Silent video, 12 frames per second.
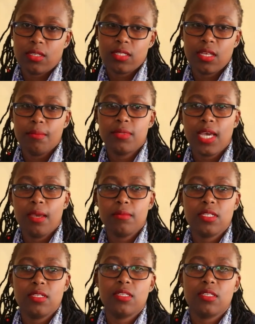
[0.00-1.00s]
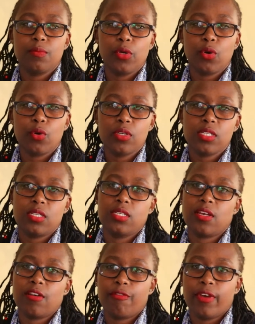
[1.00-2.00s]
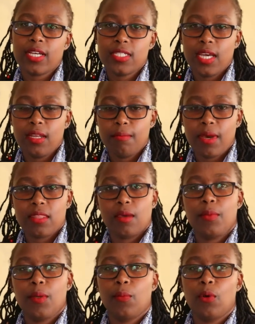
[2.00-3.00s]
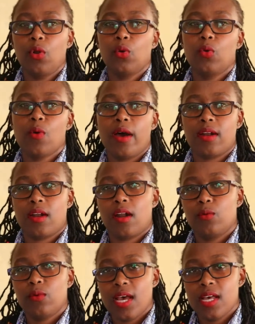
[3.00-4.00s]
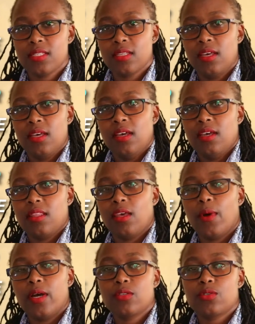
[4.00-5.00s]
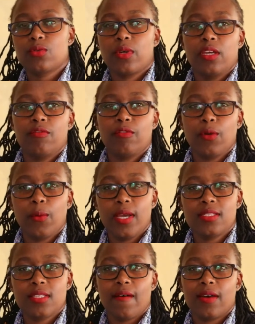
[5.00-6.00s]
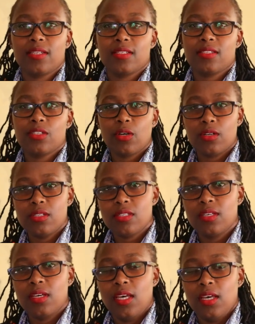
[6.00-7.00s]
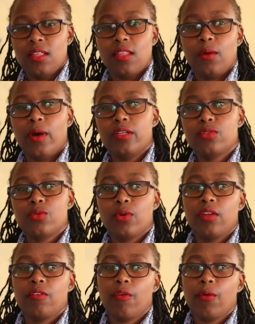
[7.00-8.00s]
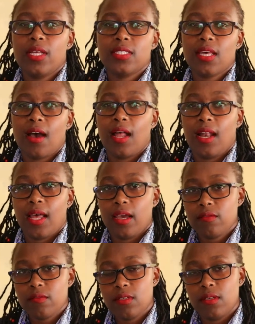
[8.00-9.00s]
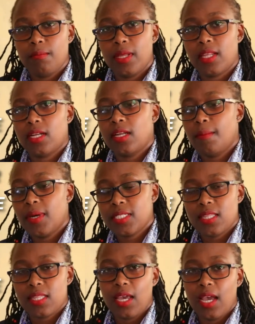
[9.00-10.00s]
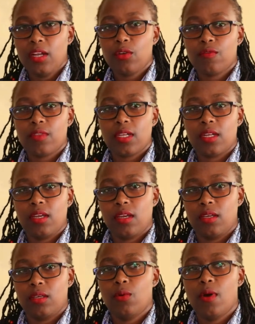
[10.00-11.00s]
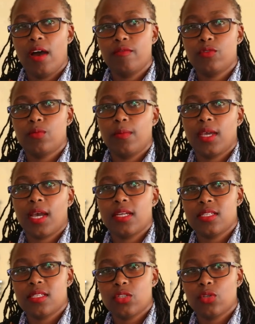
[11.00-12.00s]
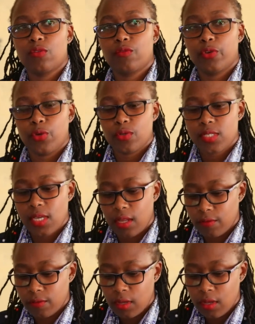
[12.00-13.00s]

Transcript: Sometimes this is because it is affected by the people who are around us. They want to influence our decisions. They want to influence our lives. But at the end of the day, you have to make a decision for yourself.